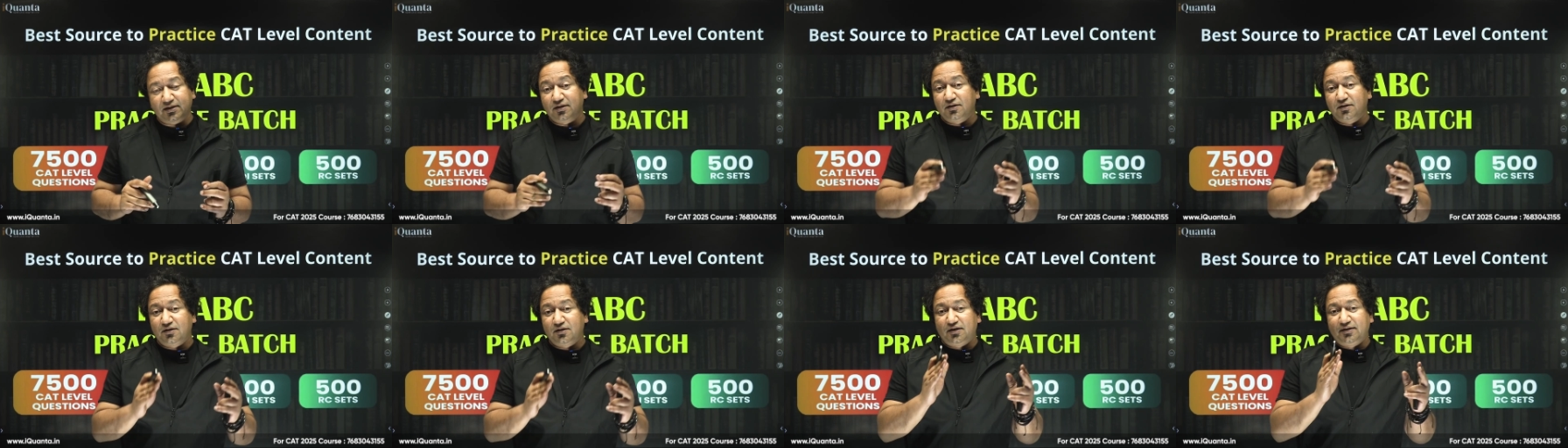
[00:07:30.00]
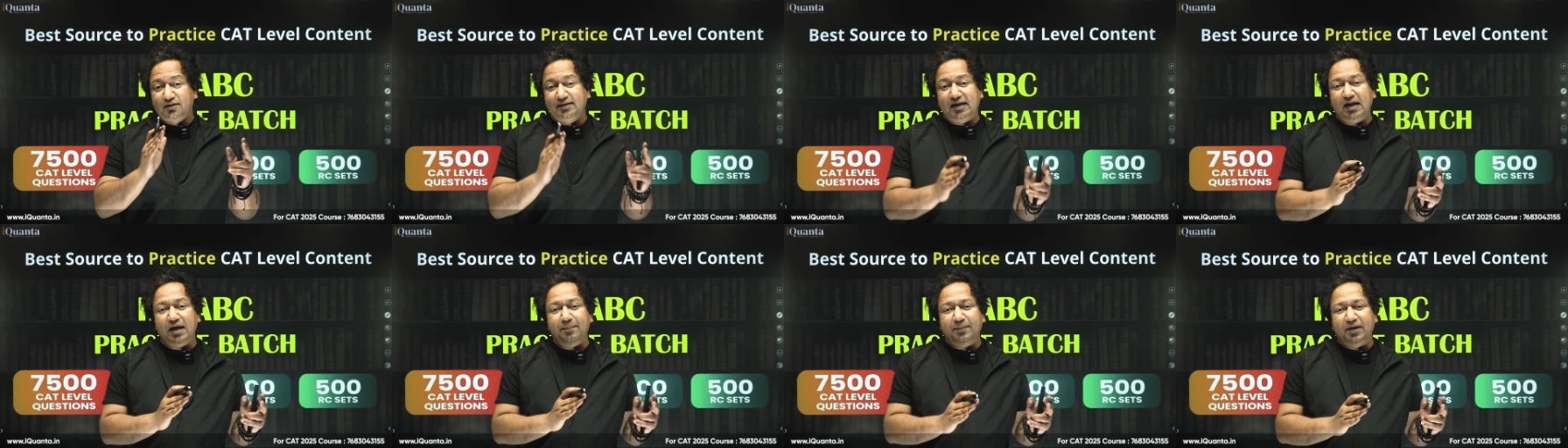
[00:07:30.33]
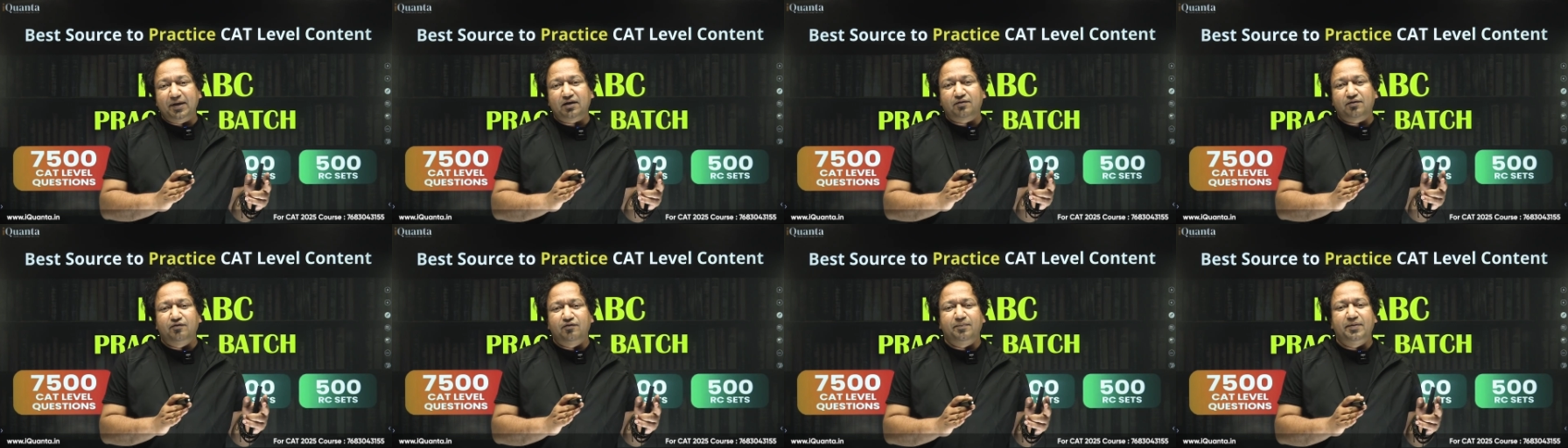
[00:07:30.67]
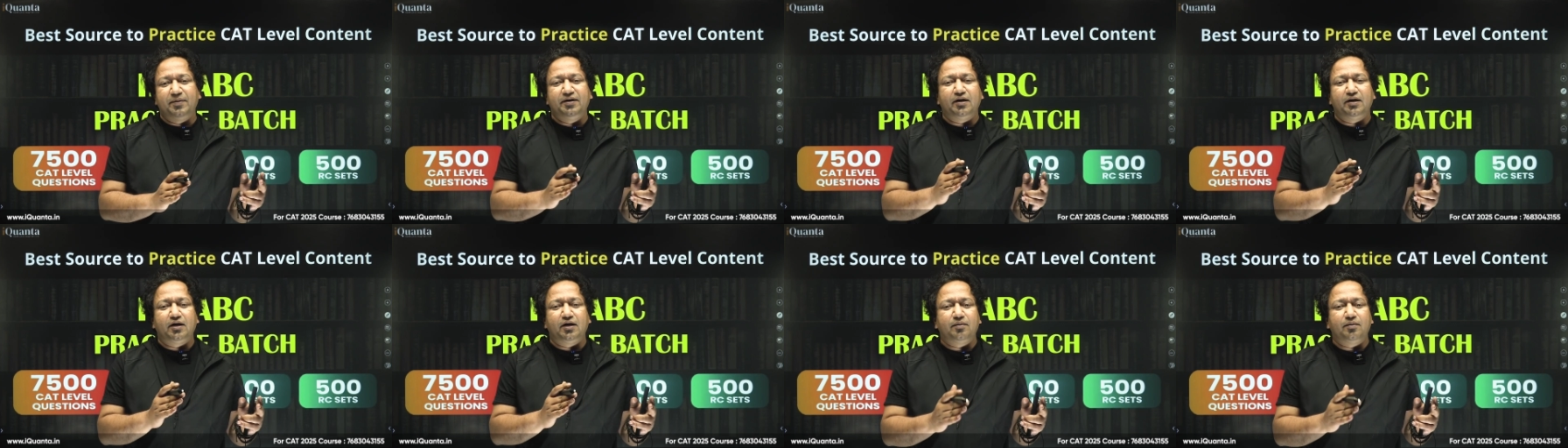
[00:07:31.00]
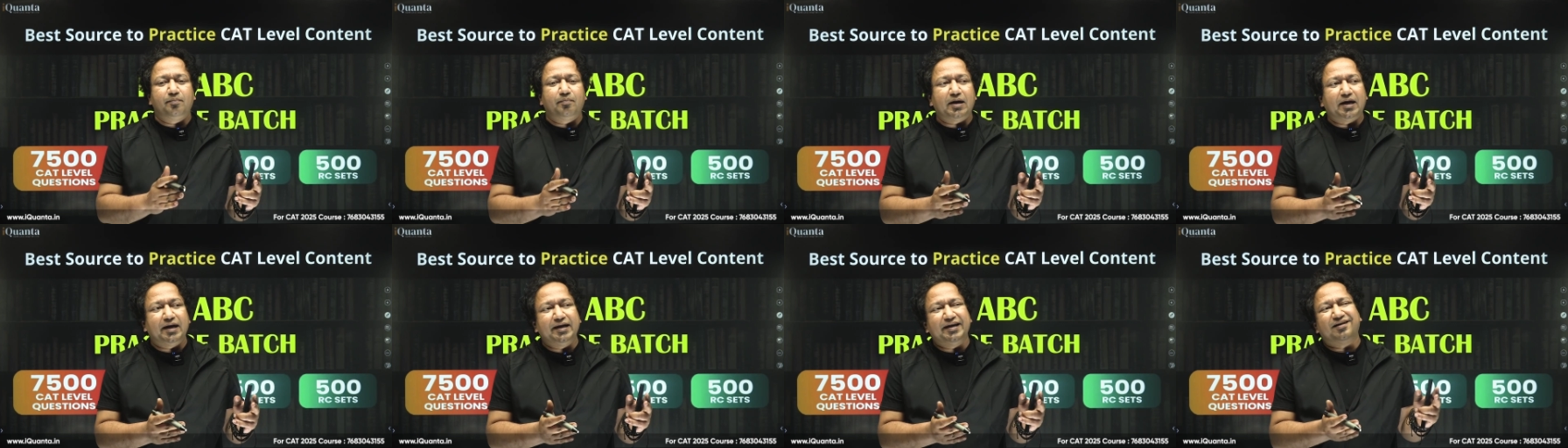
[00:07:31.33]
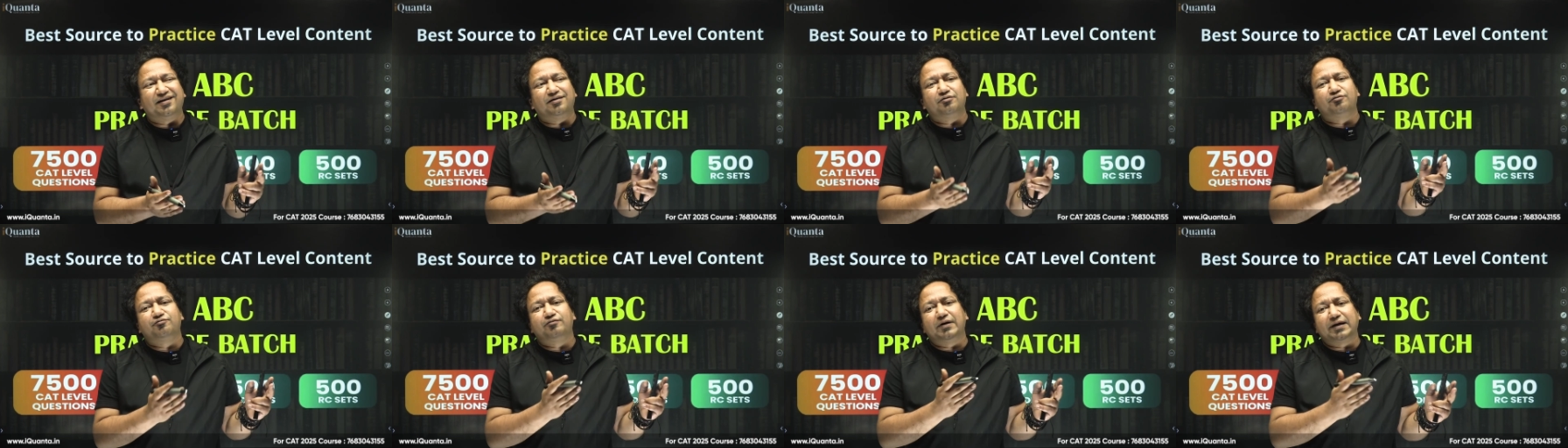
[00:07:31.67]
Dynamic will be done by a
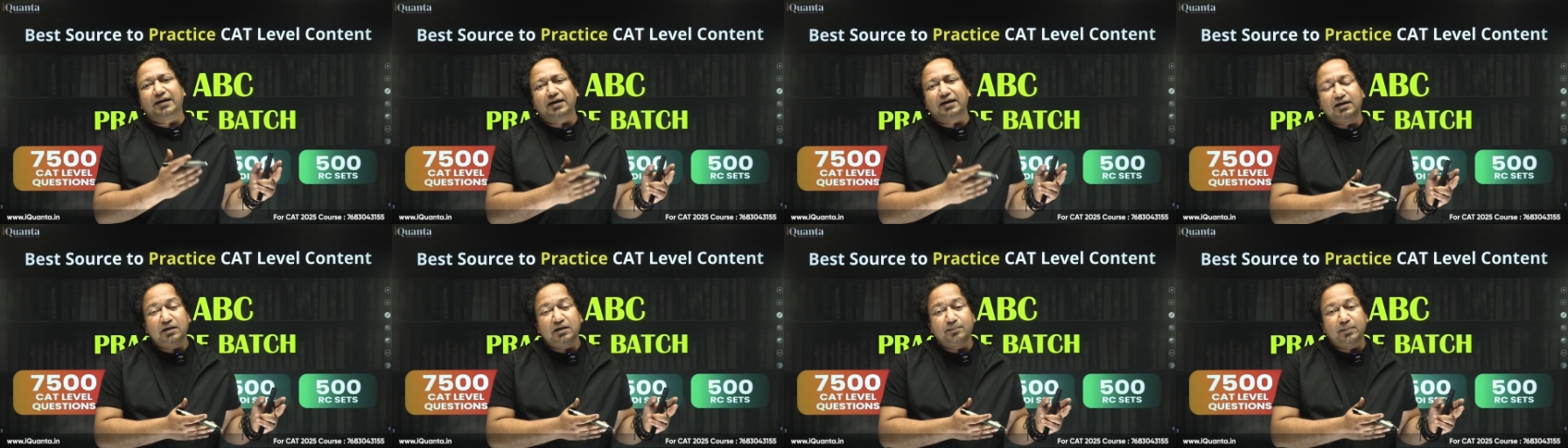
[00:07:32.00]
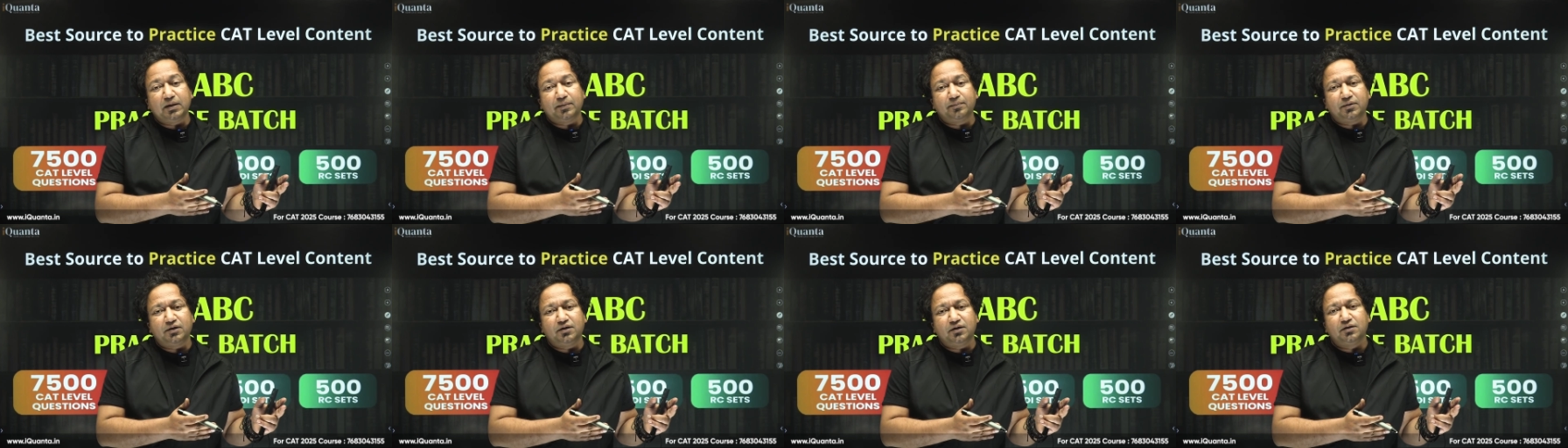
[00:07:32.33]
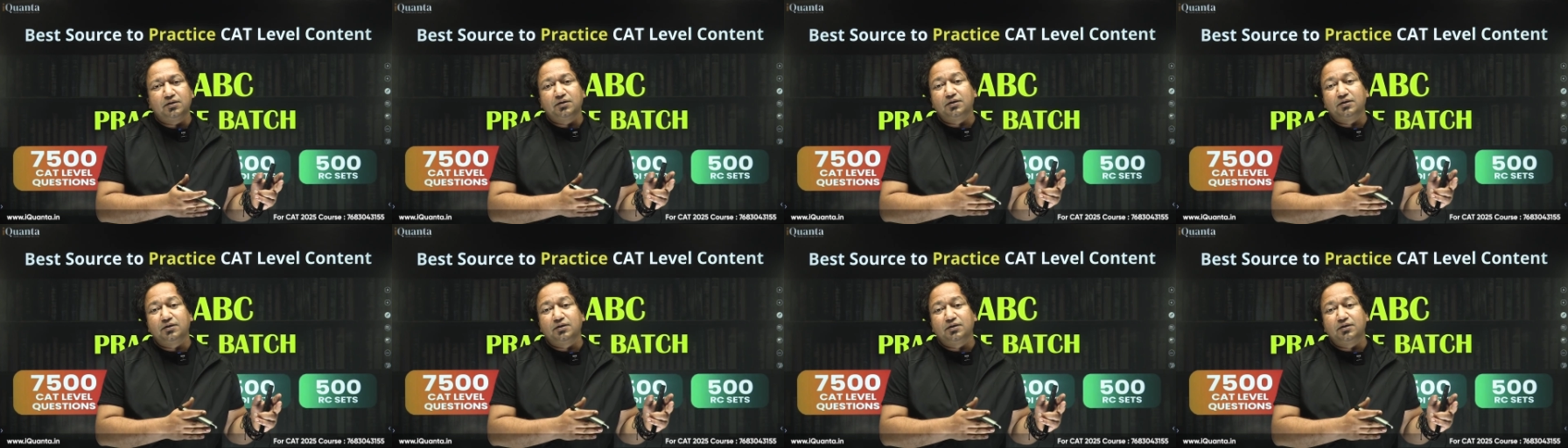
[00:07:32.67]
faculty member, it